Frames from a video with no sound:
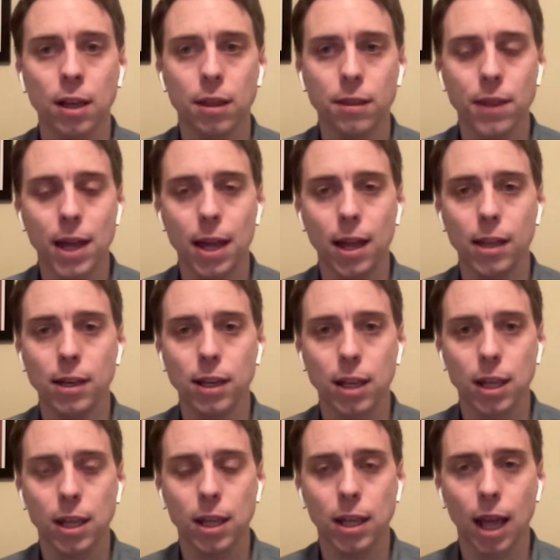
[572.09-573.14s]
that
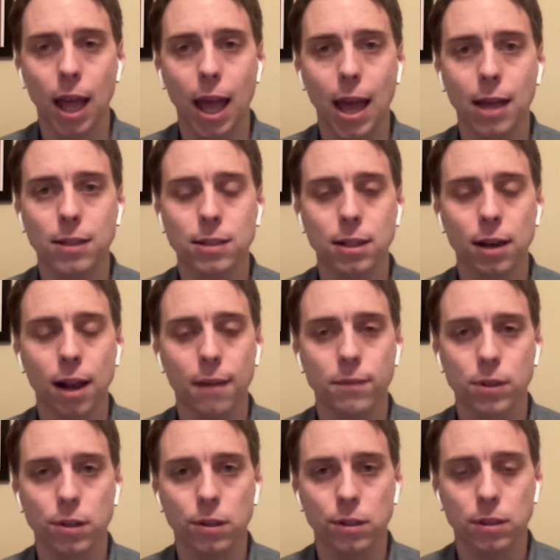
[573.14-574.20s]
he has and
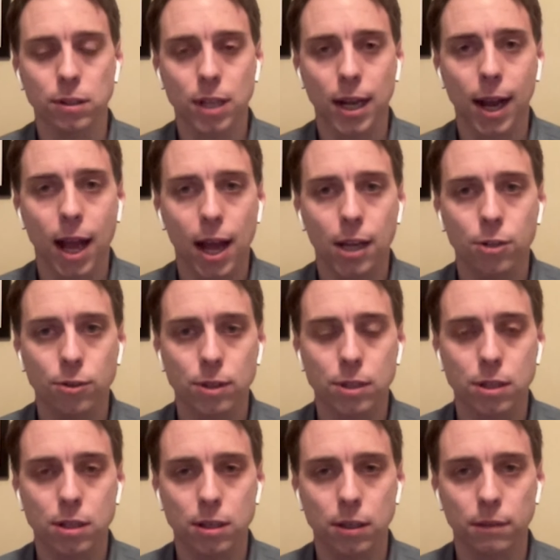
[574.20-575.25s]
after
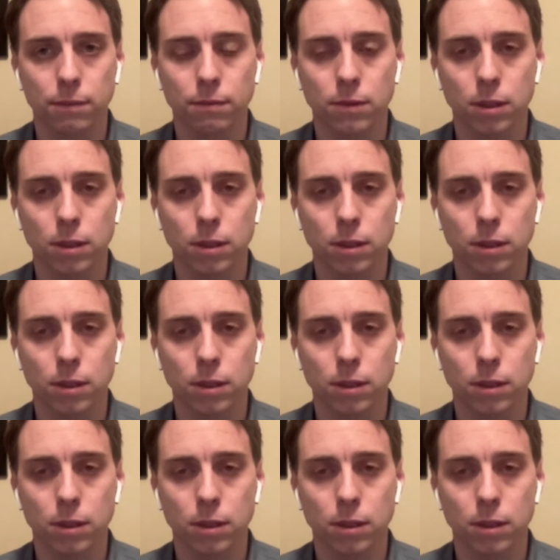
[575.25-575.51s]
psychiatrists have